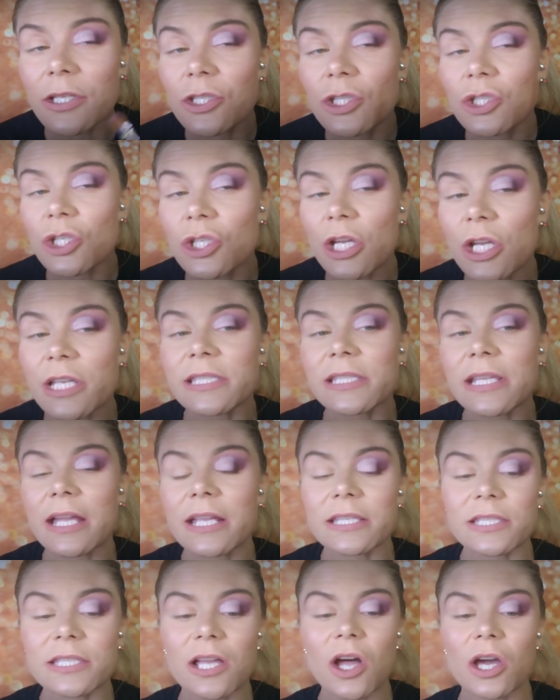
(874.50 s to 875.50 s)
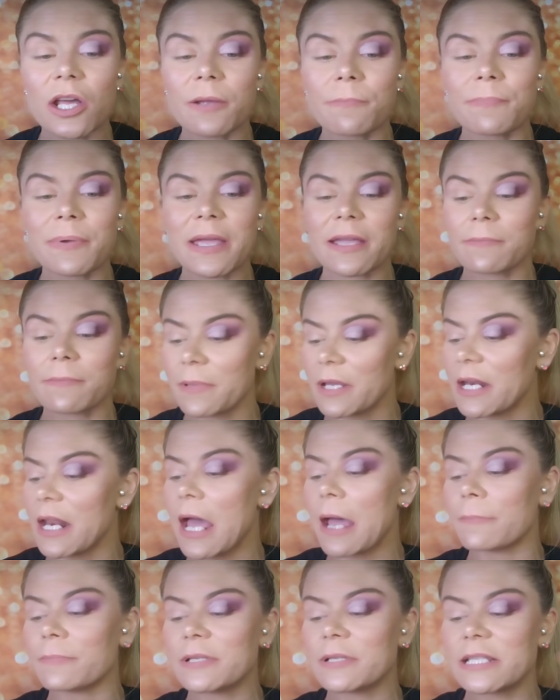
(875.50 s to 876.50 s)
just a ton of pigment.
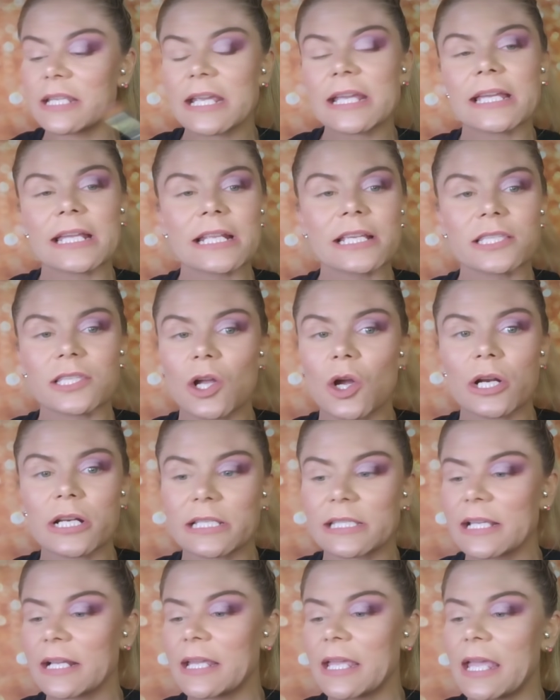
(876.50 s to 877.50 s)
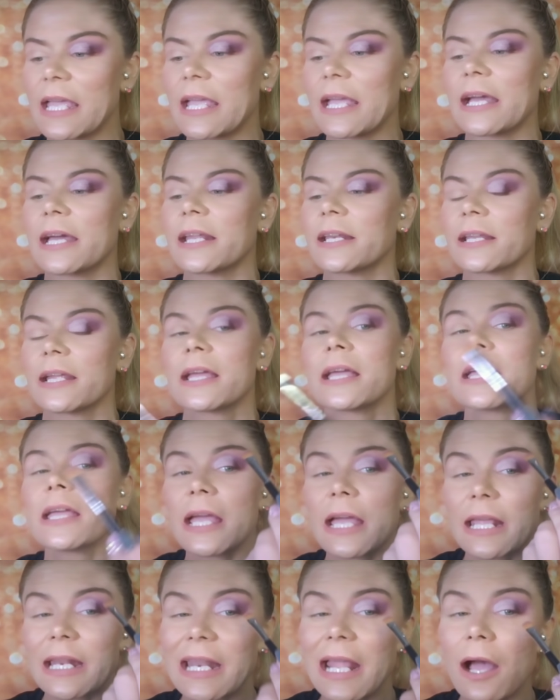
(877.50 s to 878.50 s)
I'm digging as hard as I can.
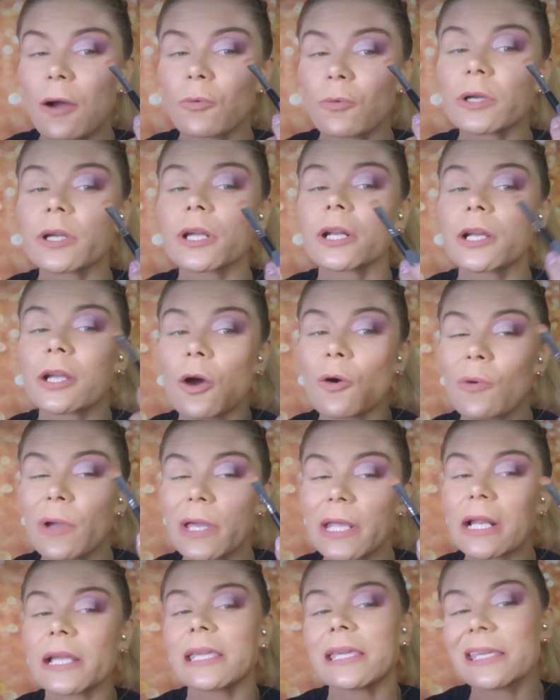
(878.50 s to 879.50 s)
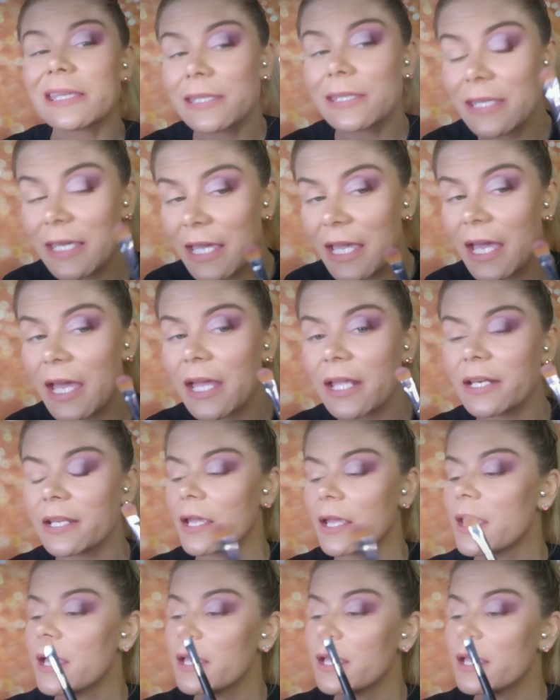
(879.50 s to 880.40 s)
And now we're going to go in again,